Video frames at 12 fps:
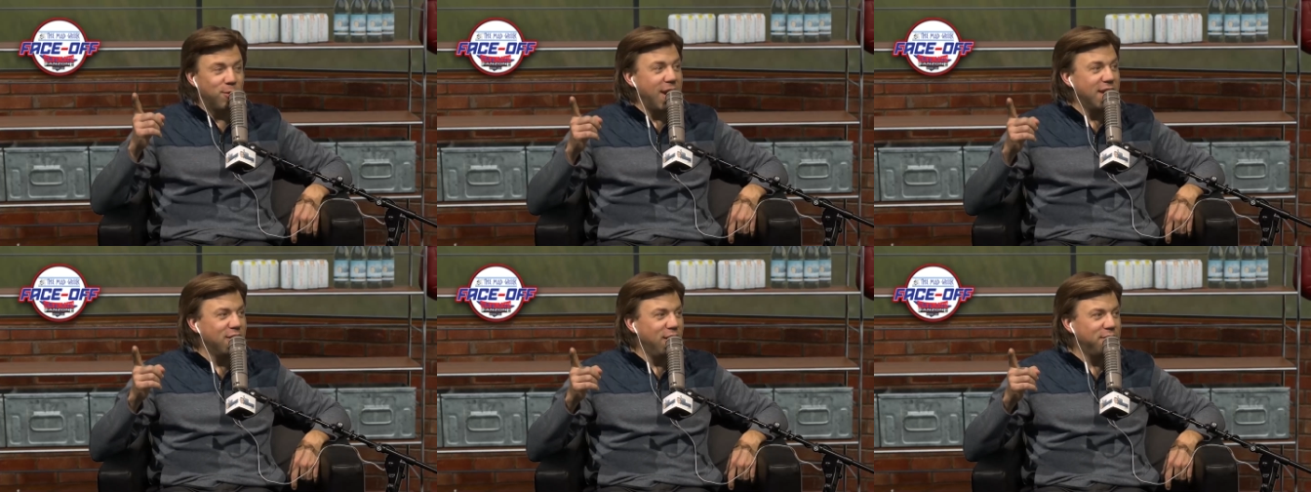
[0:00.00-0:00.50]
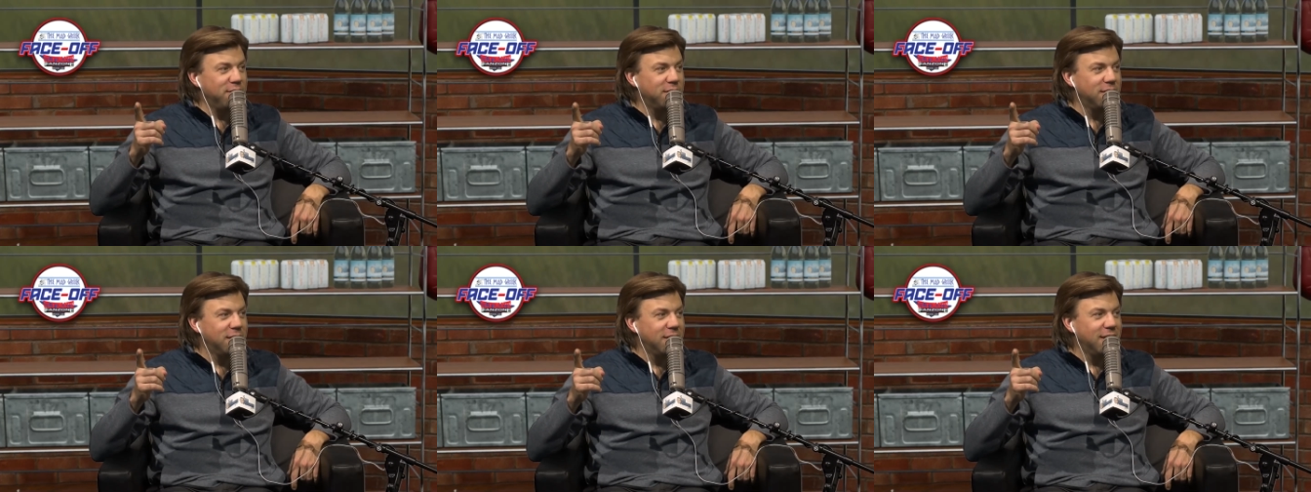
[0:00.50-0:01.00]
Randolph.
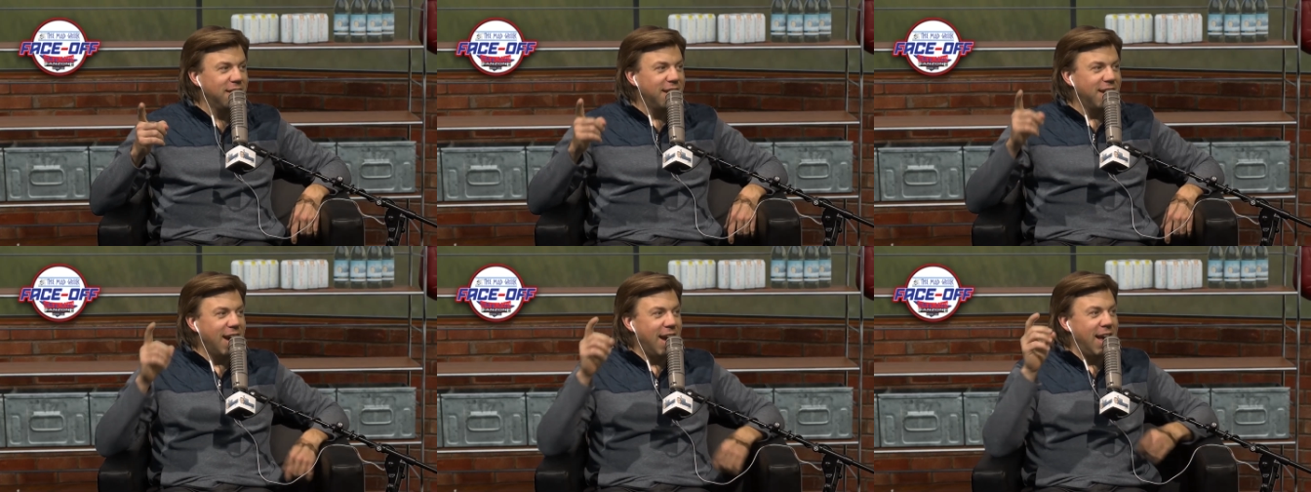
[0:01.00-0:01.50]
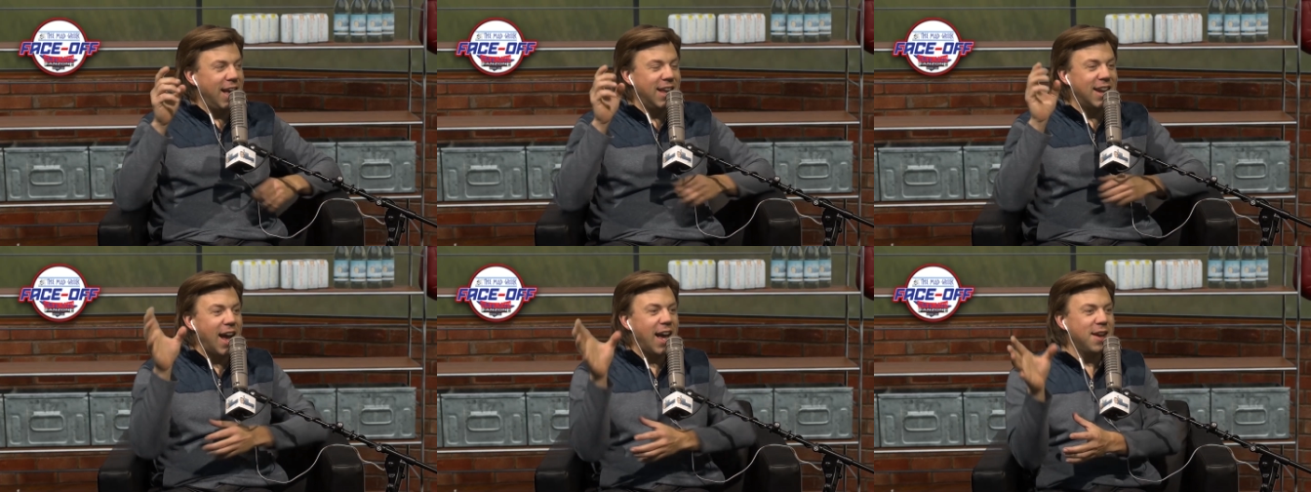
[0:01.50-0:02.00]
Uh,
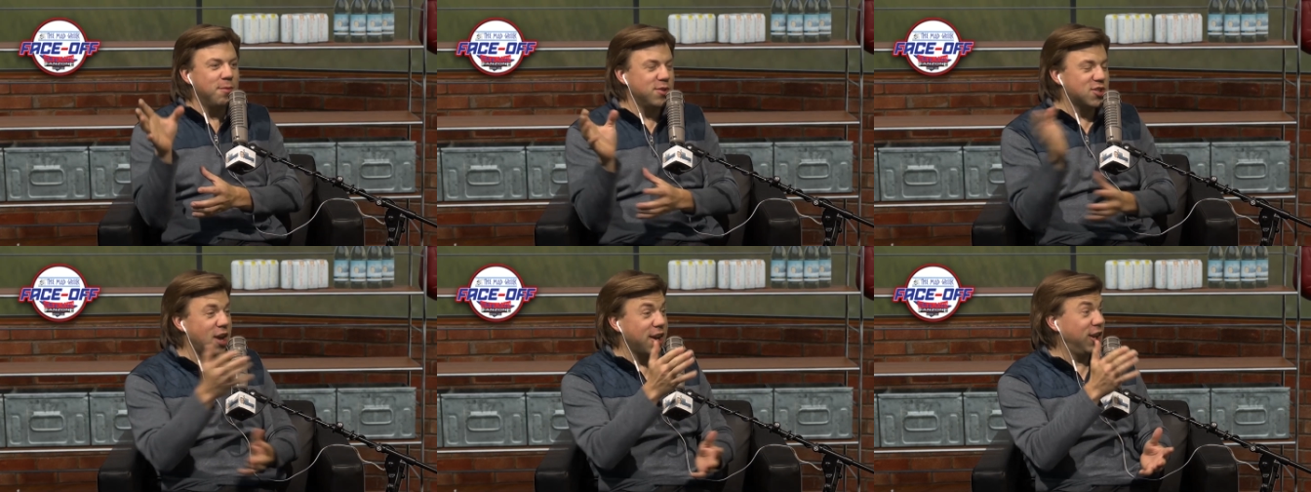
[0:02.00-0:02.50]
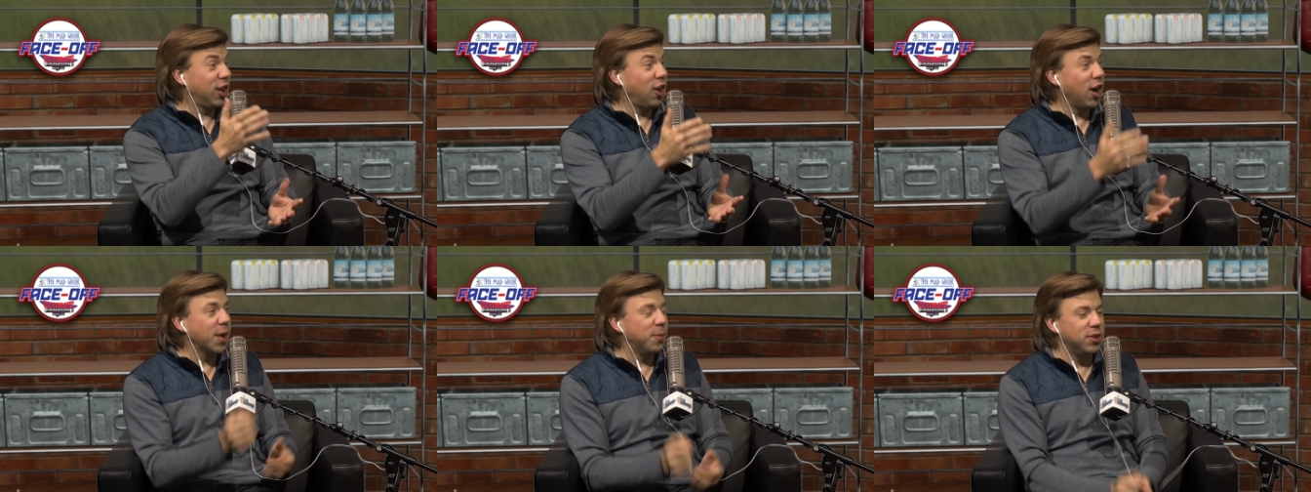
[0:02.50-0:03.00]
and I was talking to
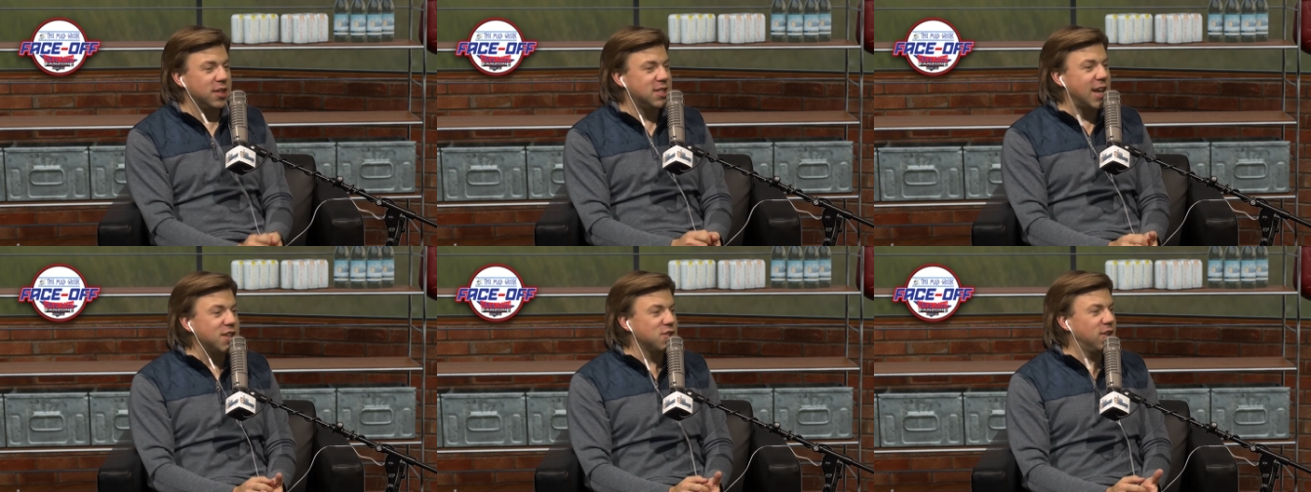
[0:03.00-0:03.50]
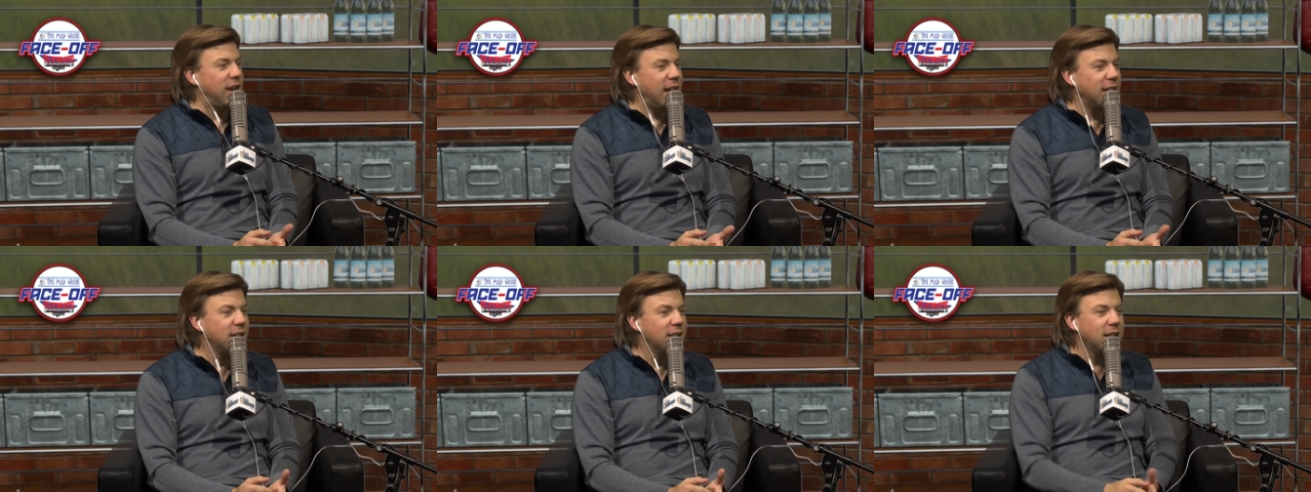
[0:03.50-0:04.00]
Clark about this
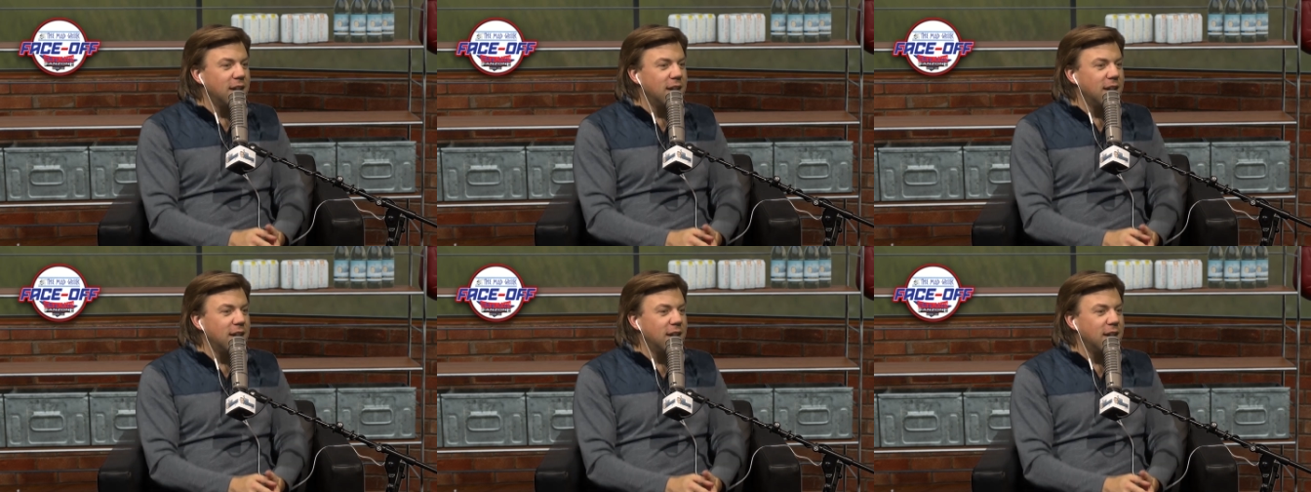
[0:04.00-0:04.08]
yesterday.